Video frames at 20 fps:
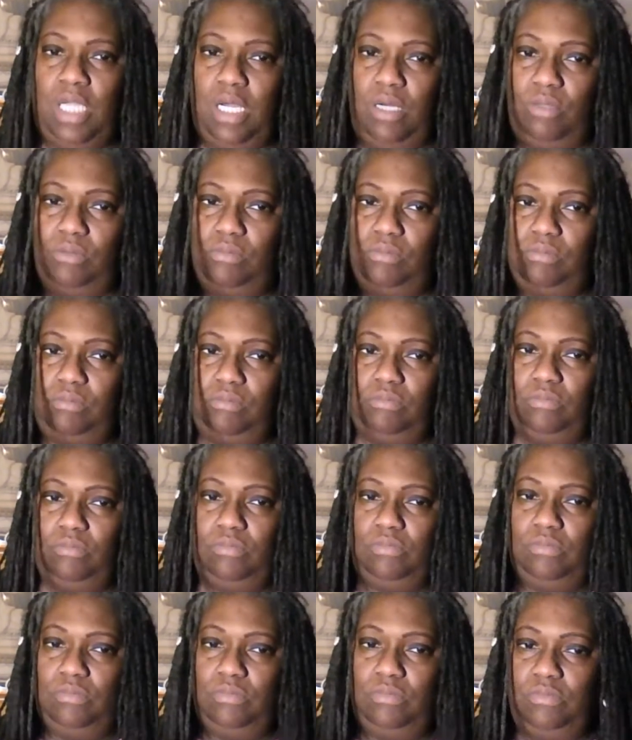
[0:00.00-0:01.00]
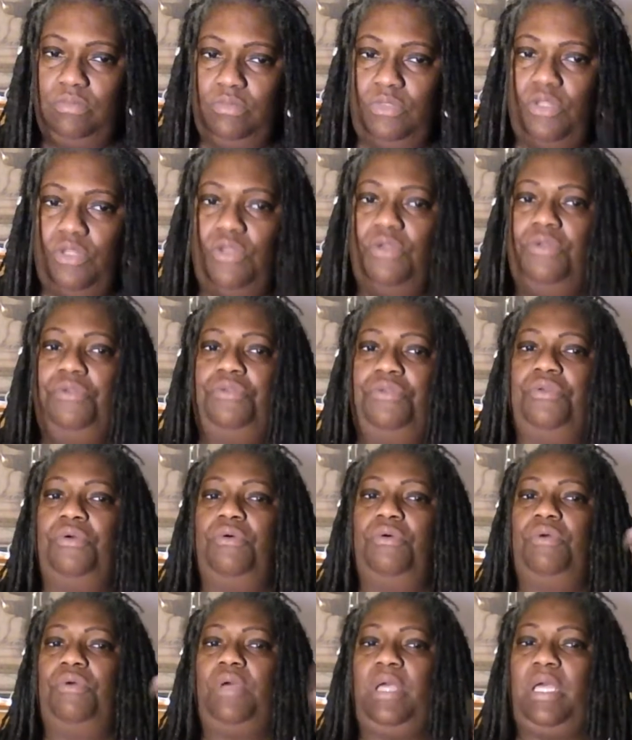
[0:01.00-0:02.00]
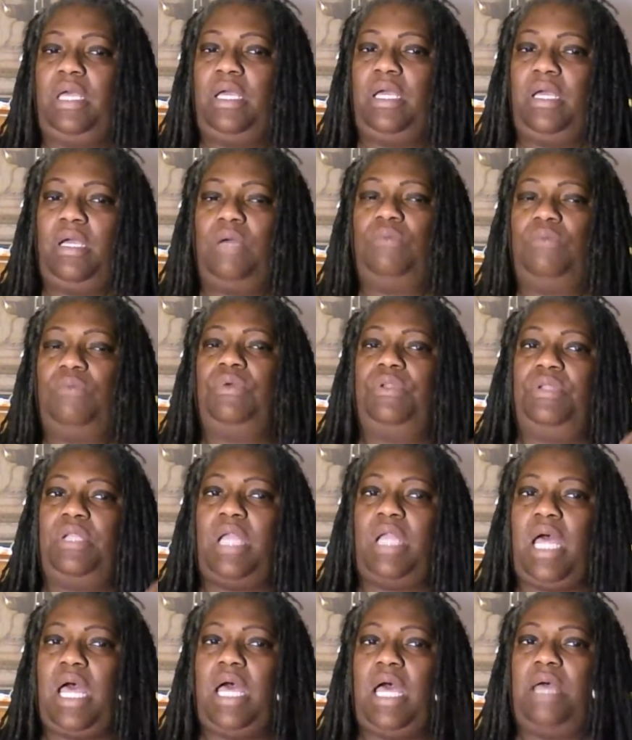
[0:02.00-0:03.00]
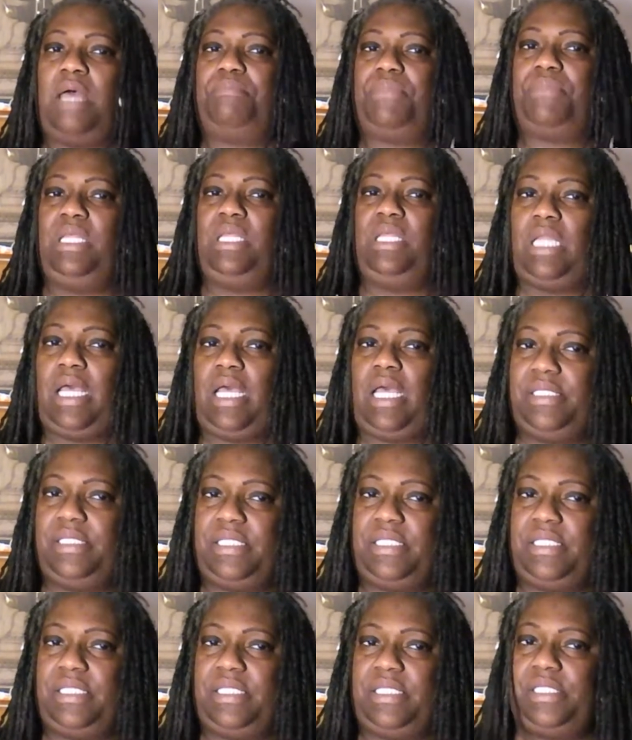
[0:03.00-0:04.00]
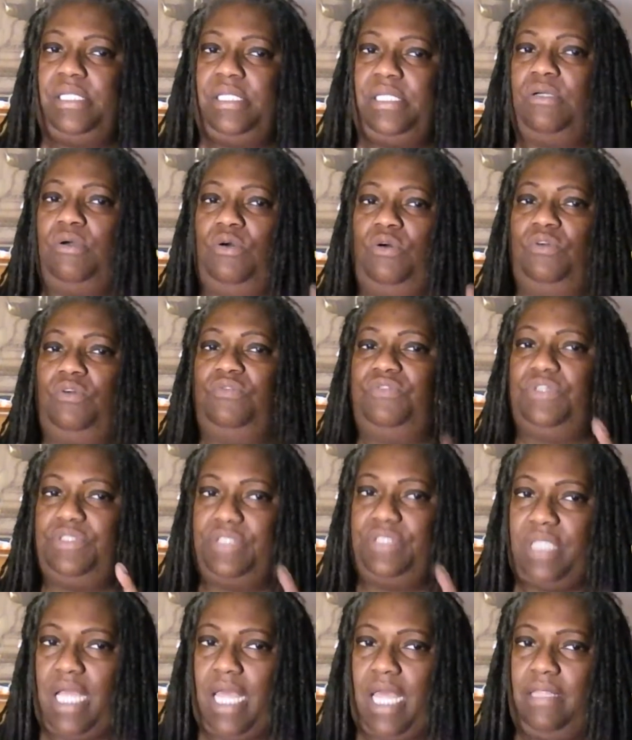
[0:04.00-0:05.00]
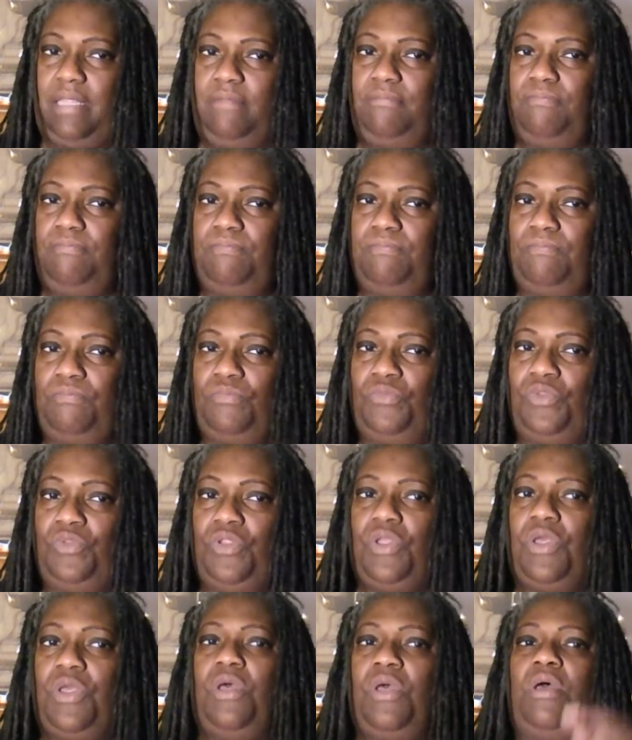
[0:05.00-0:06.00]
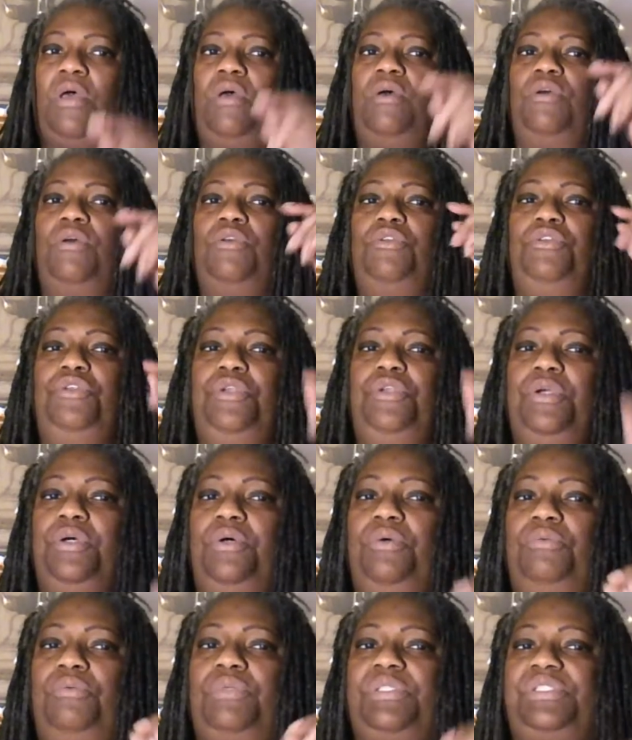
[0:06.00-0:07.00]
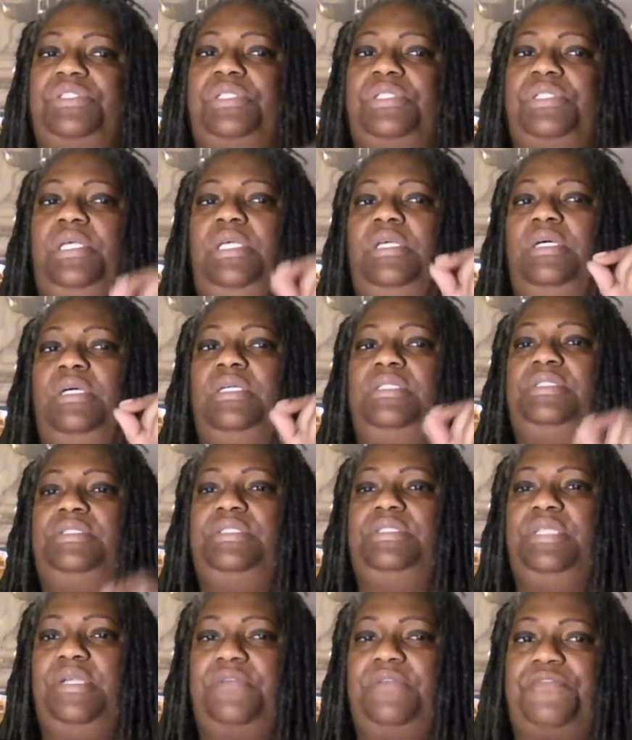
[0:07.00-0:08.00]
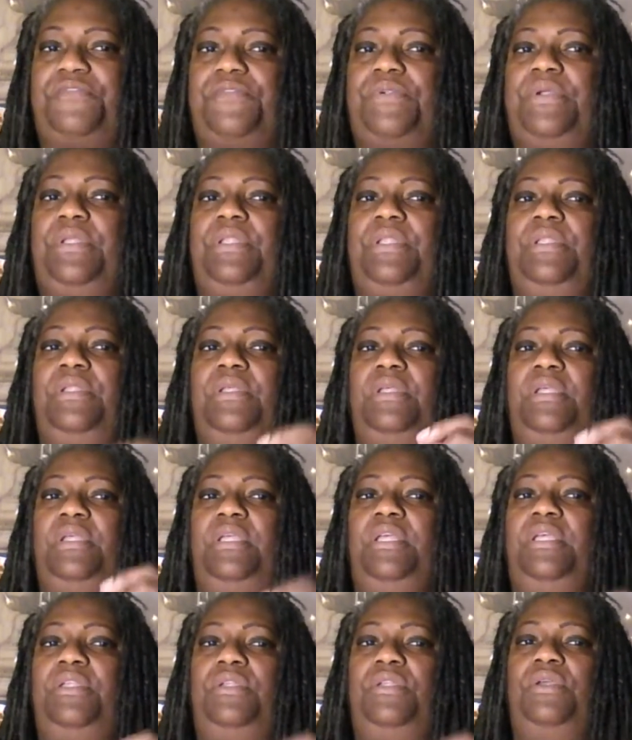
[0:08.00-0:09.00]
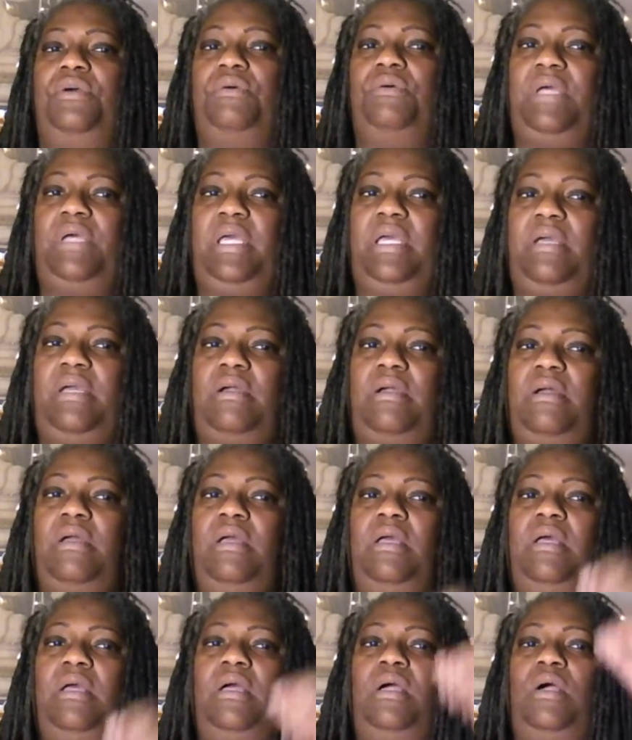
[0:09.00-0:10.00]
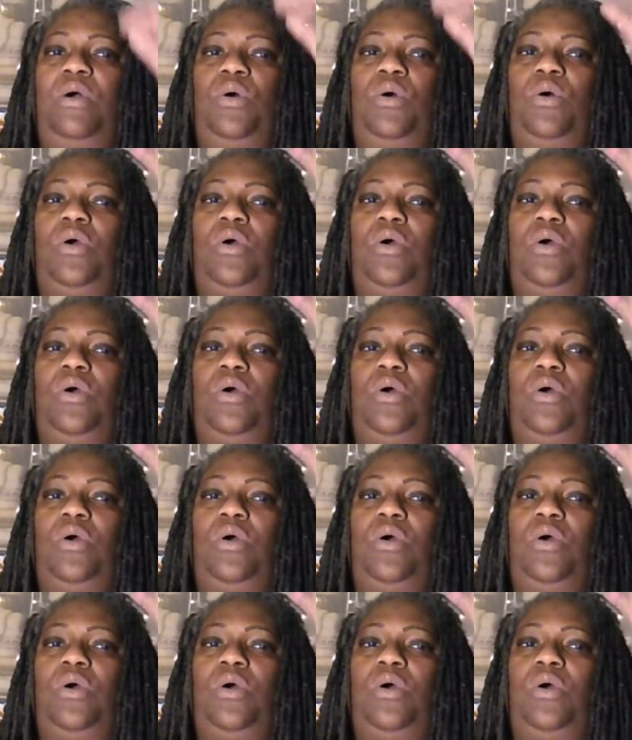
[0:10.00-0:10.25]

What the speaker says: No, your hair will not be like this here overnight. You will see a difference in your hair